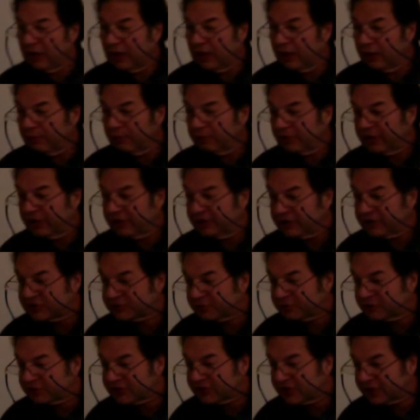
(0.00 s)
but in this
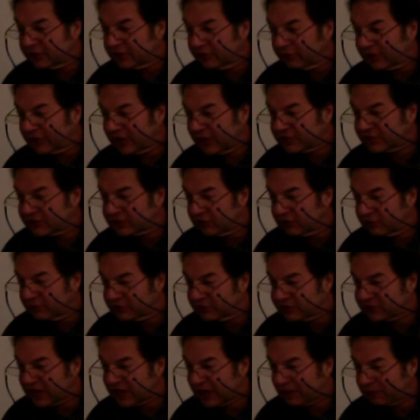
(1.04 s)
particular case, look what's
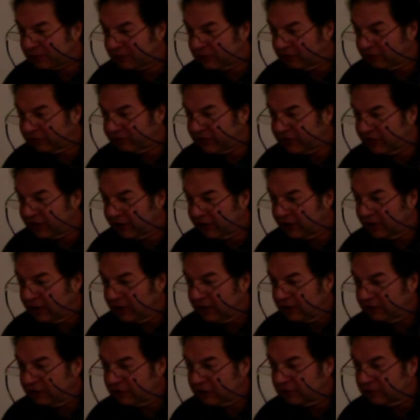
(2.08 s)
happened over here.
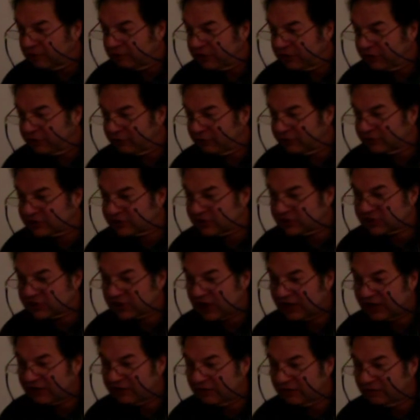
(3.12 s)
The computer has
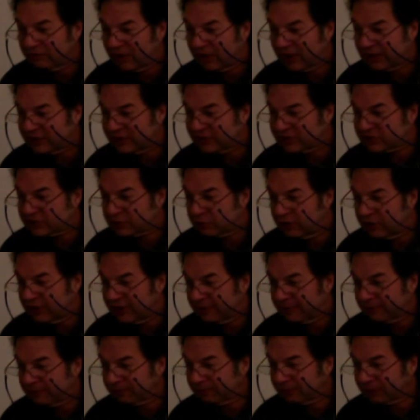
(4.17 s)
decided that -3
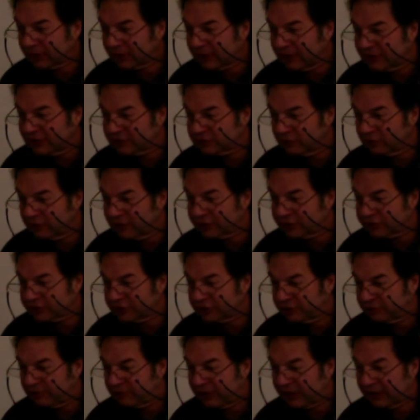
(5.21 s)
is what it should
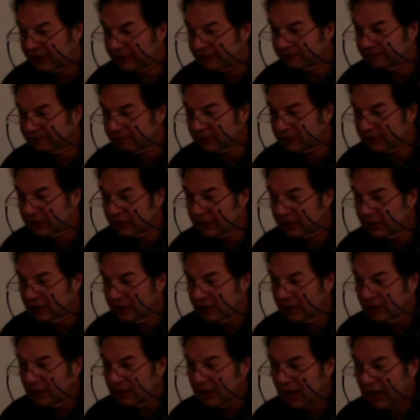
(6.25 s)
be.
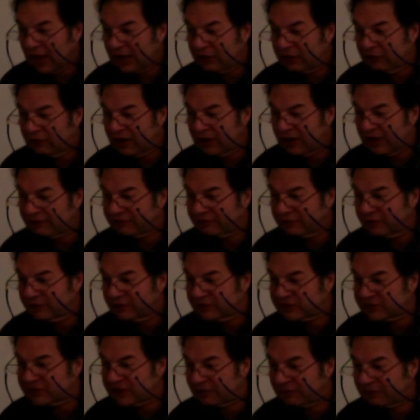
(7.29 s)
I don't have to
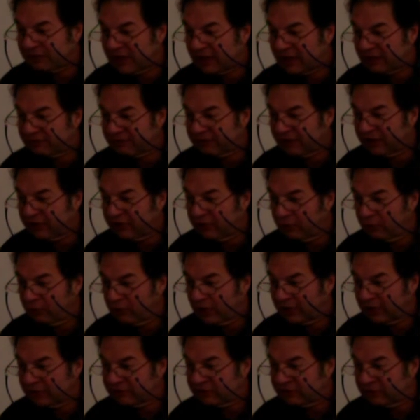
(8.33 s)
accept that if I don't
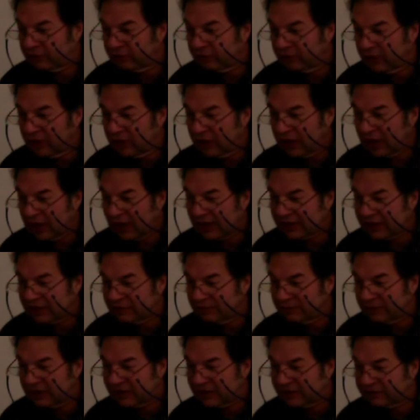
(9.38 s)
want to. I can
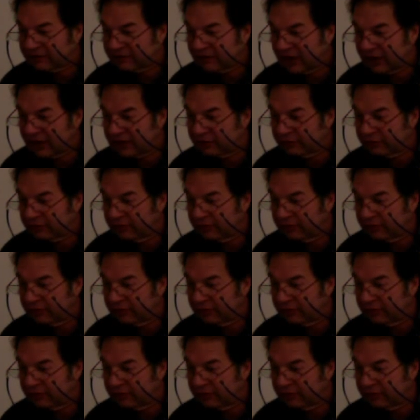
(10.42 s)
make it tighter than